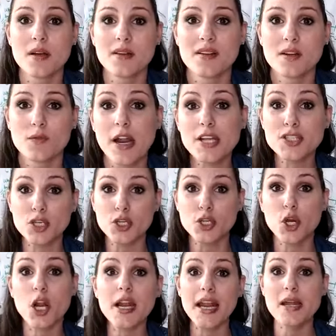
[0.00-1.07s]
right? So
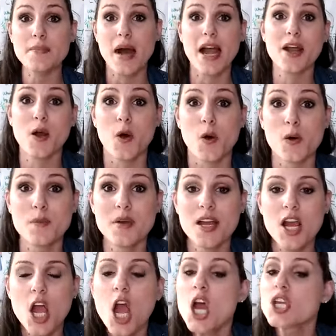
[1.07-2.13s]
you're in my home.
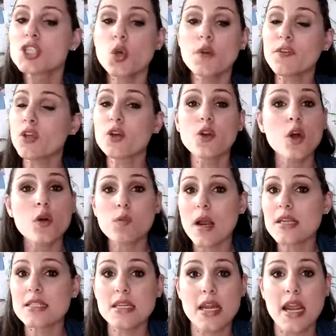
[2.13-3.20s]
So if you don't
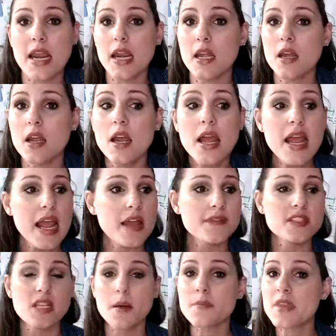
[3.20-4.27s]
resonate, if
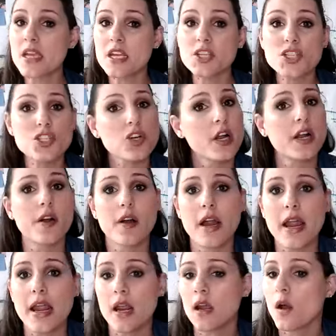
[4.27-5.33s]
something is
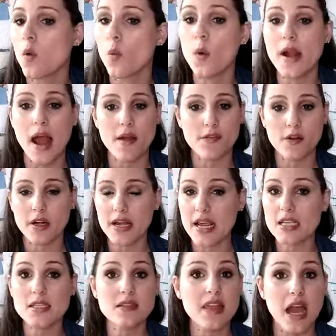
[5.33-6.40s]
triggering, whatever it is,
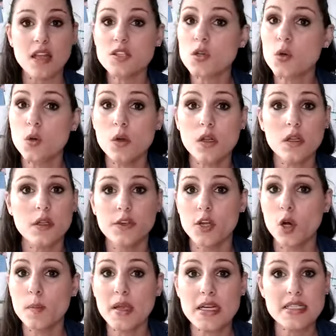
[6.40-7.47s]
that's cool. No
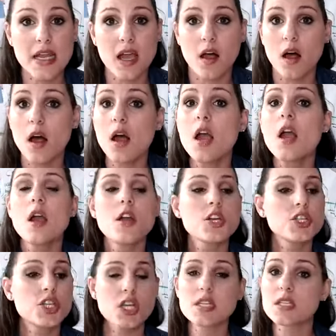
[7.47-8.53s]
big deal.
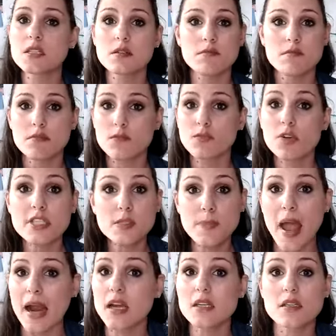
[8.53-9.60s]
Just
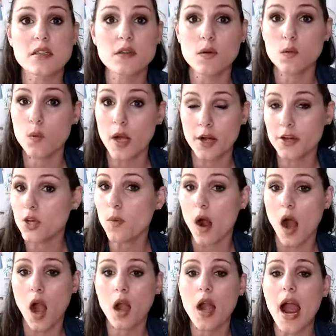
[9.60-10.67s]
respect where you
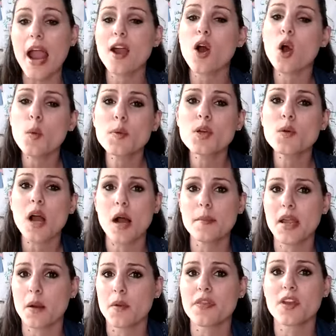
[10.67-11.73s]
are. I hope you come here
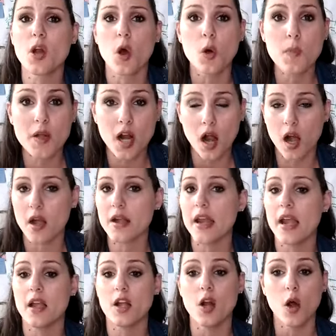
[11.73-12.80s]
with an open heart and
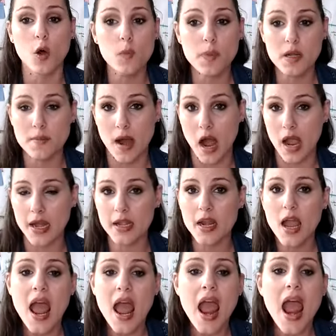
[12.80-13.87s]
an open mind.
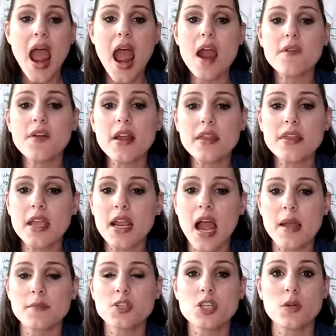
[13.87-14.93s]
Everything
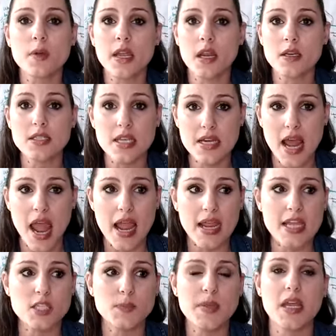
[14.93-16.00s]
I'm doing today
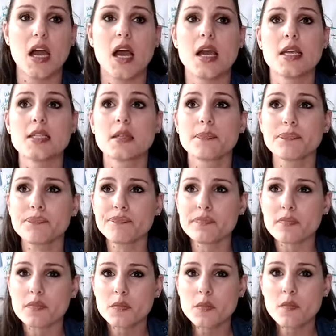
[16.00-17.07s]
is because
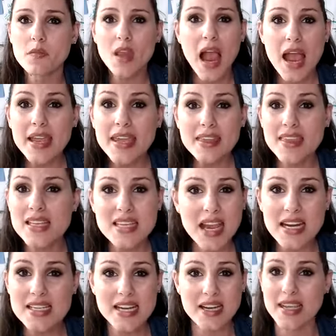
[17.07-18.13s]
this
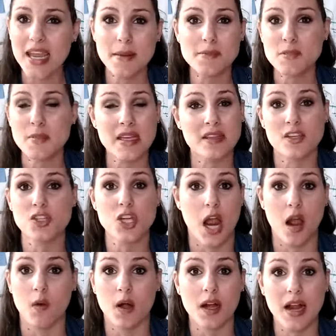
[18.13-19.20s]
idea came to me in the
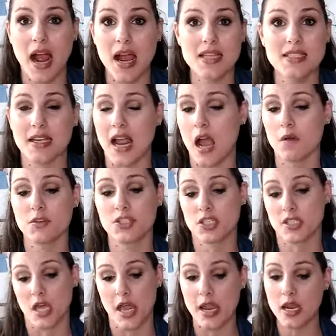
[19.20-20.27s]
shower, guys. Like I was just
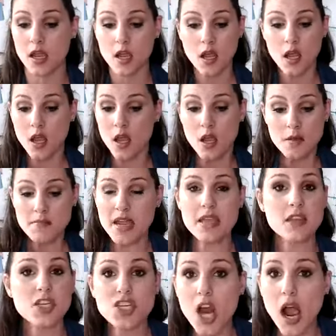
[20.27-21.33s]
like in the
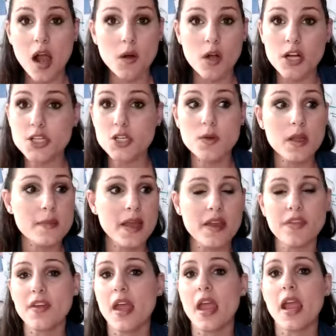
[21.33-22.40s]
shower doing my
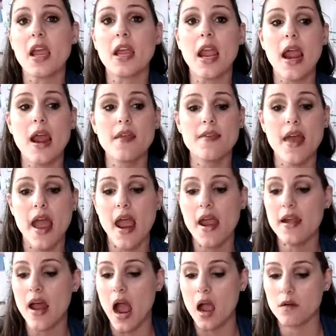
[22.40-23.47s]
thing and then
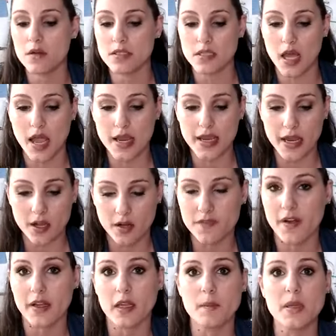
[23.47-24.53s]
I was like, inner
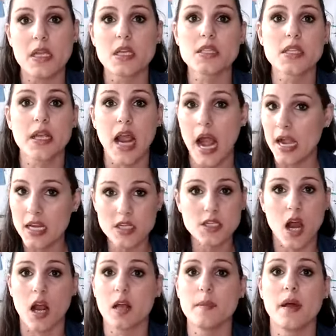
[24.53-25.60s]
fucking peace. Like I need to
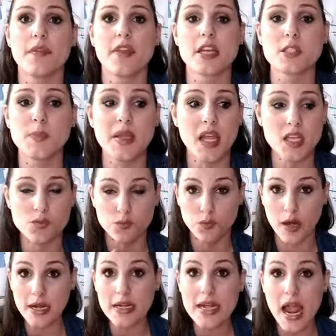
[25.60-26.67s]
talk about this because
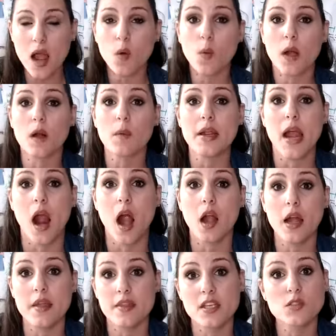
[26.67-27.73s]
right now where we are
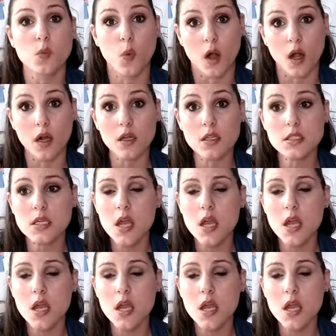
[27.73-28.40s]
in this world,